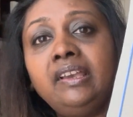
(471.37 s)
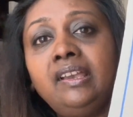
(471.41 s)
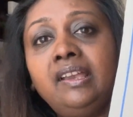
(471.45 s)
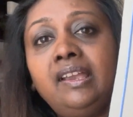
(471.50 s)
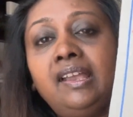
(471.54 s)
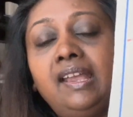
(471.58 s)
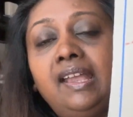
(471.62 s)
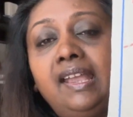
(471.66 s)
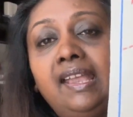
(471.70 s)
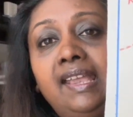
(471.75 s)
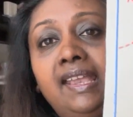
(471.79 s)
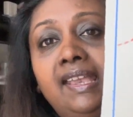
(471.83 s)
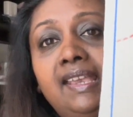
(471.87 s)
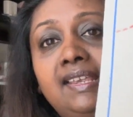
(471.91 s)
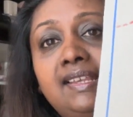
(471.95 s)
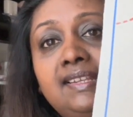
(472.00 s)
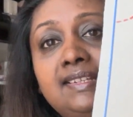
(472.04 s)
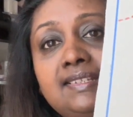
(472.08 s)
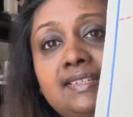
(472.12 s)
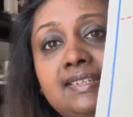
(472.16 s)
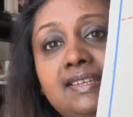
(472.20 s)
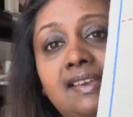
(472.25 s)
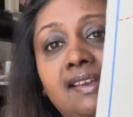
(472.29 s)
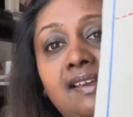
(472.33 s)

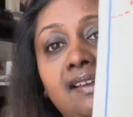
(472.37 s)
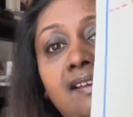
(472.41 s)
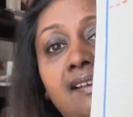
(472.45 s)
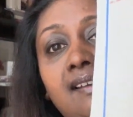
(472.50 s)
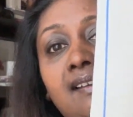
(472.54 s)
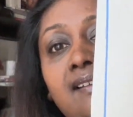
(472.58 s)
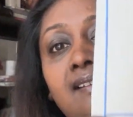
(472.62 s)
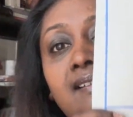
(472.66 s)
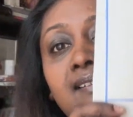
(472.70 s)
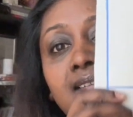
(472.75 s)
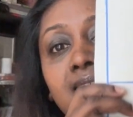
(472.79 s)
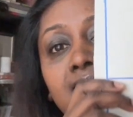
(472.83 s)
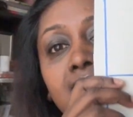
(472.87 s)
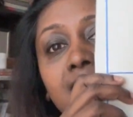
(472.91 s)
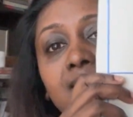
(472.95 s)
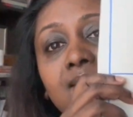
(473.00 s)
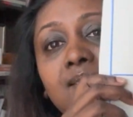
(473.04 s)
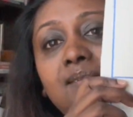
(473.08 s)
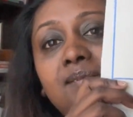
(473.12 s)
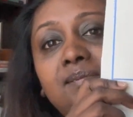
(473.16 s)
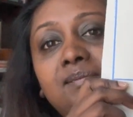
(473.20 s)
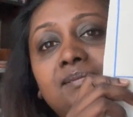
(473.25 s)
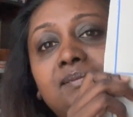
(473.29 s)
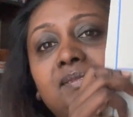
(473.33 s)
and
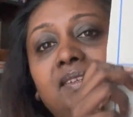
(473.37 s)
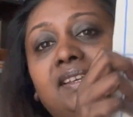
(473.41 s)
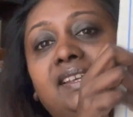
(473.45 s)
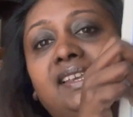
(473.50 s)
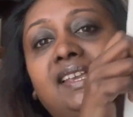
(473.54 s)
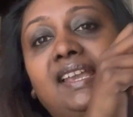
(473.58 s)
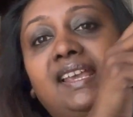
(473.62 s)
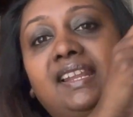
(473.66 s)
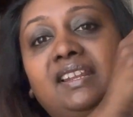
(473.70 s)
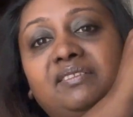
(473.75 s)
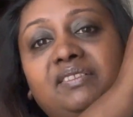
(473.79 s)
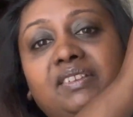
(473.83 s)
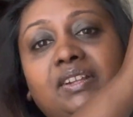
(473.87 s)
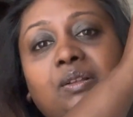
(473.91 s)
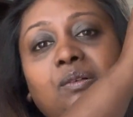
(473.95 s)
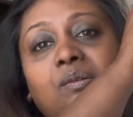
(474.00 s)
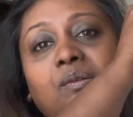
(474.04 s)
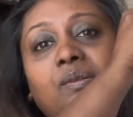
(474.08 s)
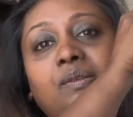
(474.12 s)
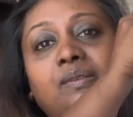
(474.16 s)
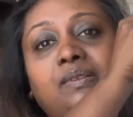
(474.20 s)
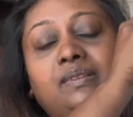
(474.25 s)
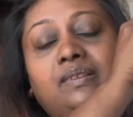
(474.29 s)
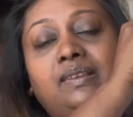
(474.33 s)
I can't even
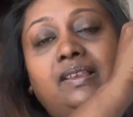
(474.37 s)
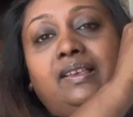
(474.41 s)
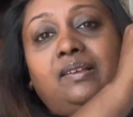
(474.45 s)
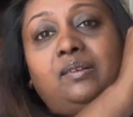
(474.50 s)
hold